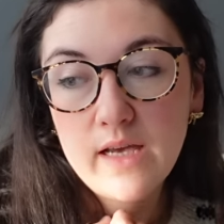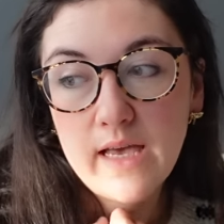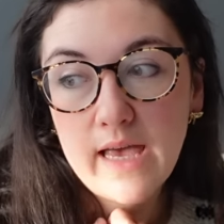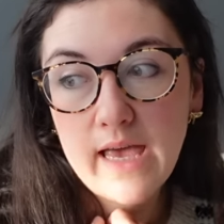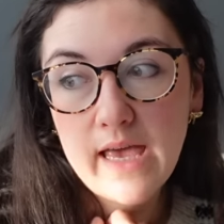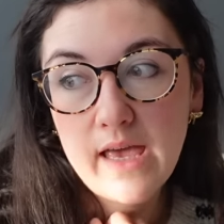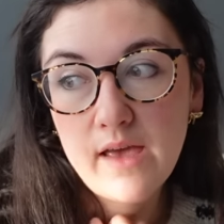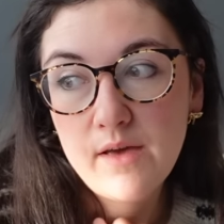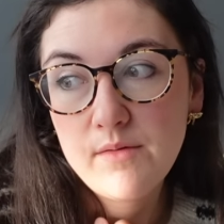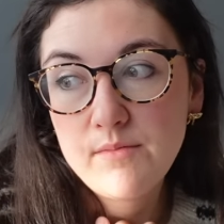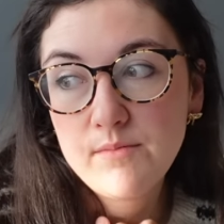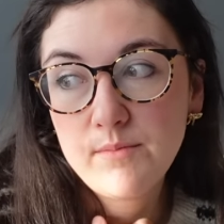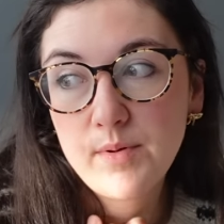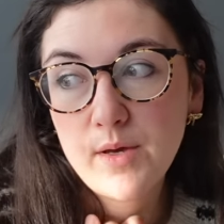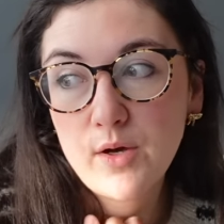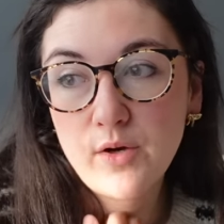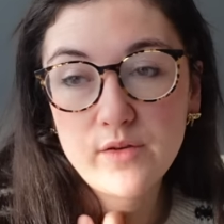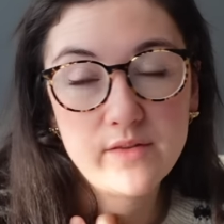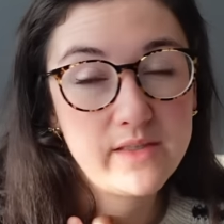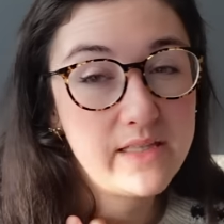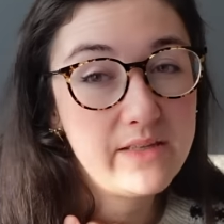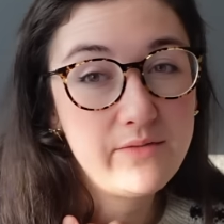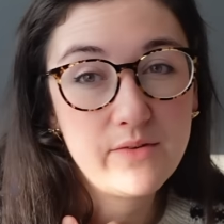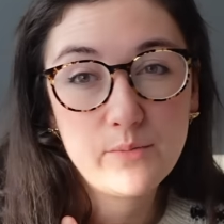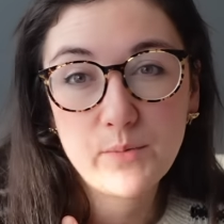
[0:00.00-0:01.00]

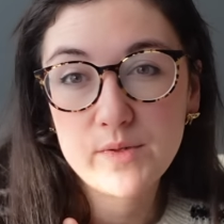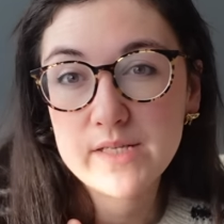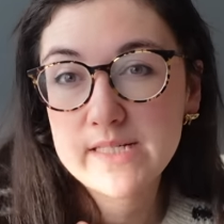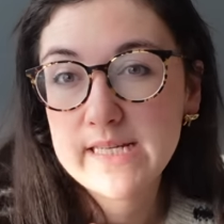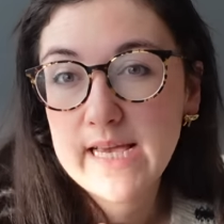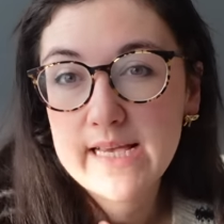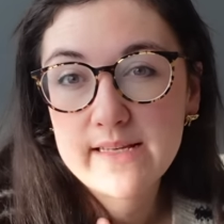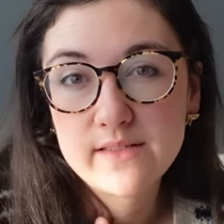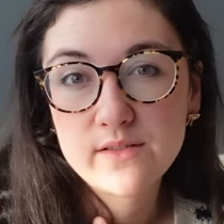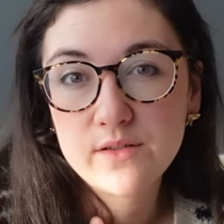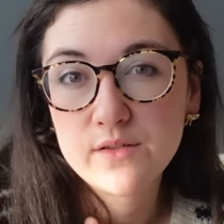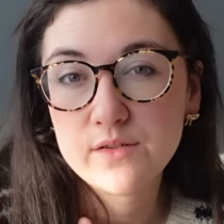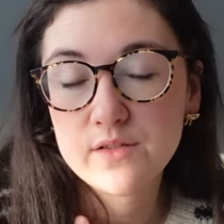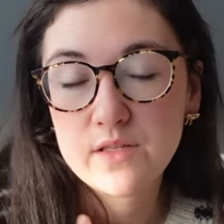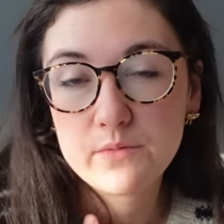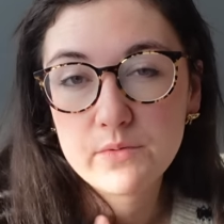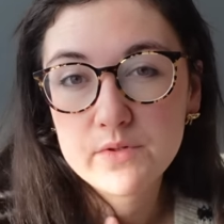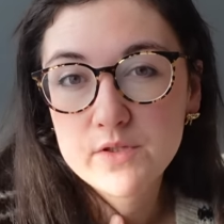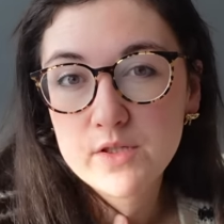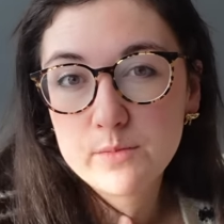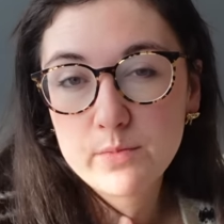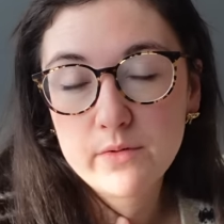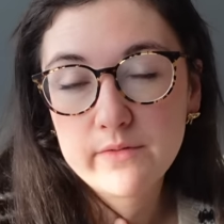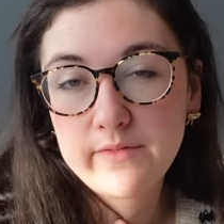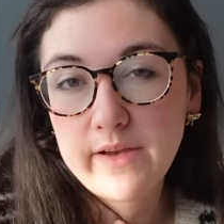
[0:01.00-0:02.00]
Because even with the testers, they were
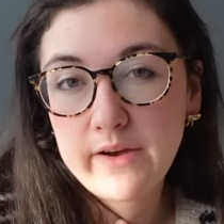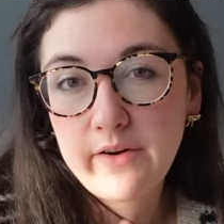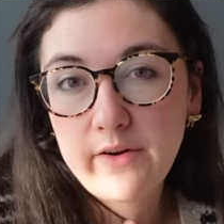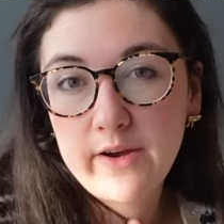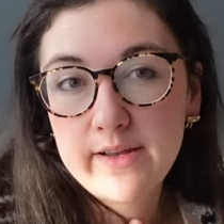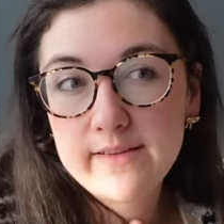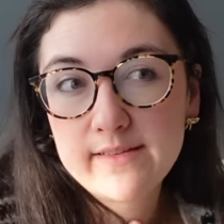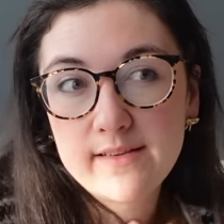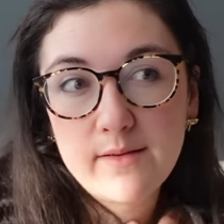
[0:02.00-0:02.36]
super varied.